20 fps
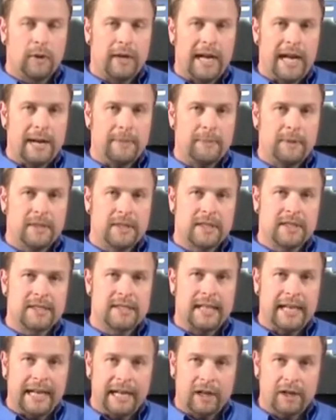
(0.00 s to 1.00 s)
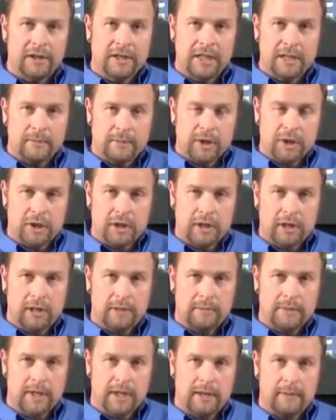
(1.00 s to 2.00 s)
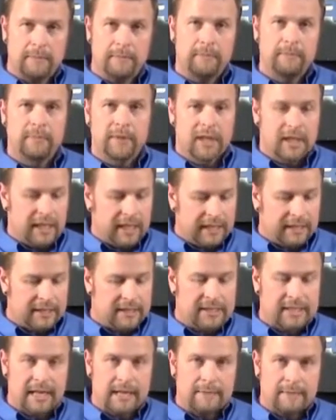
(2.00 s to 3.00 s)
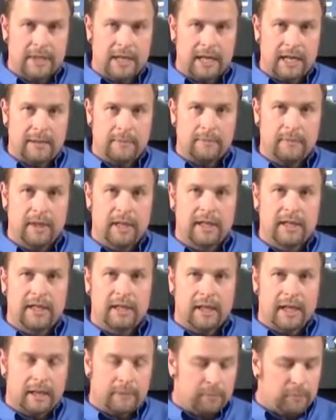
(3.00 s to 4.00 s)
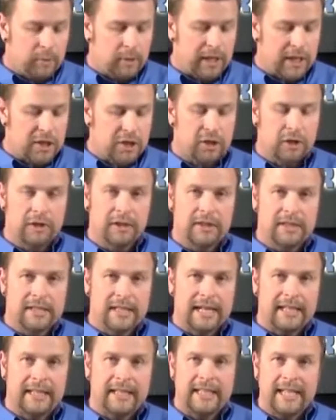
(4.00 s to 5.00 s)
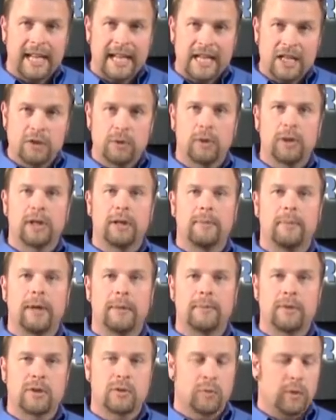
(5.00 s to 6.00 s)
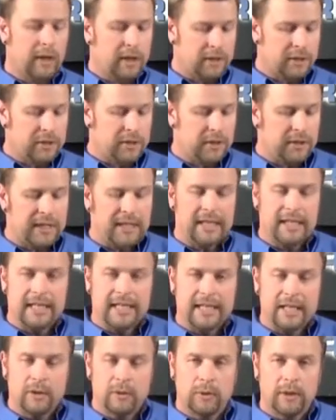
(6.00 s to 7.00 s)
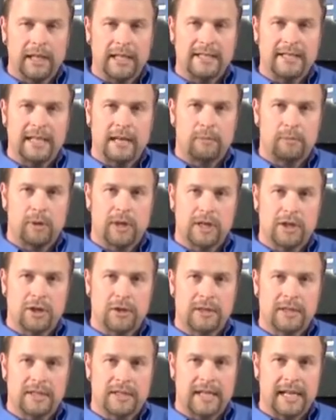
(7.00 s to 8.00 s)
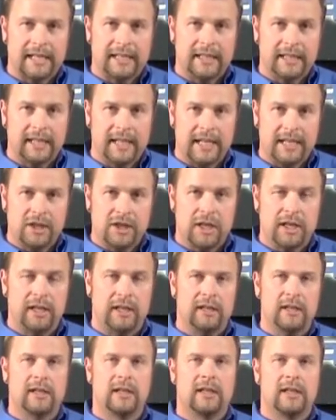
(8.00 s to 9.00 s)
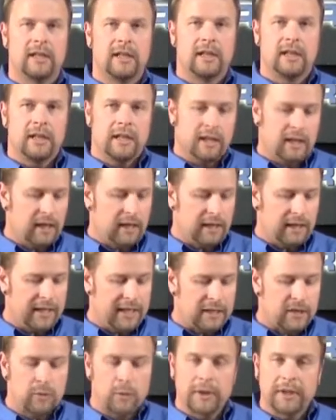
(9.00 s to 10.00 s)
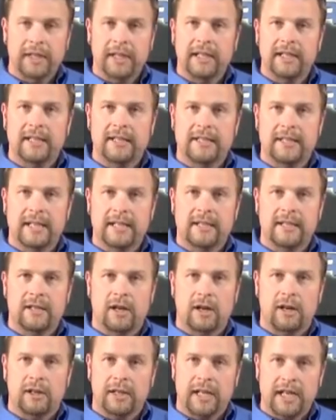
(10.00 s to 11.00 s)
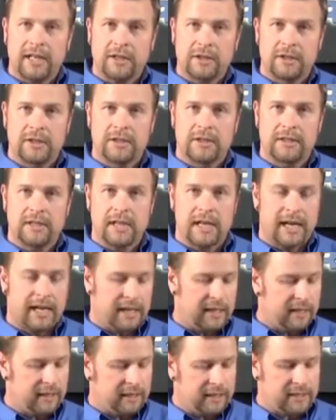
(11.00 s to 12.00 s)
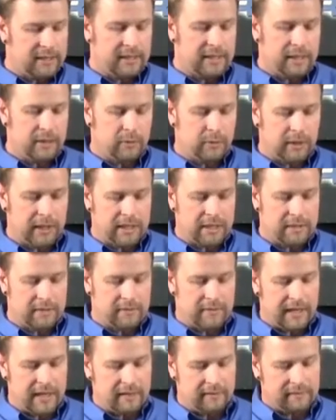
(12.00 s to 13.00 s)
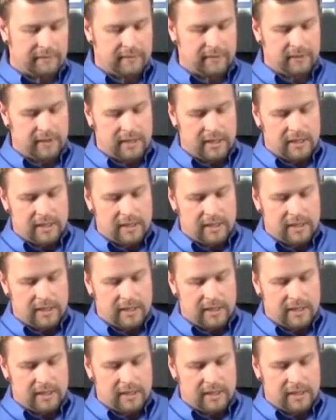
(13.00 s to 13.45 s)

What happens is the air temperature comes up. At the same time, the pressure inside the gauge will come up as well. So you need to equalize that pressure inside the gauge head. That's one thing that sets our gauges aside, is the equalizer valve.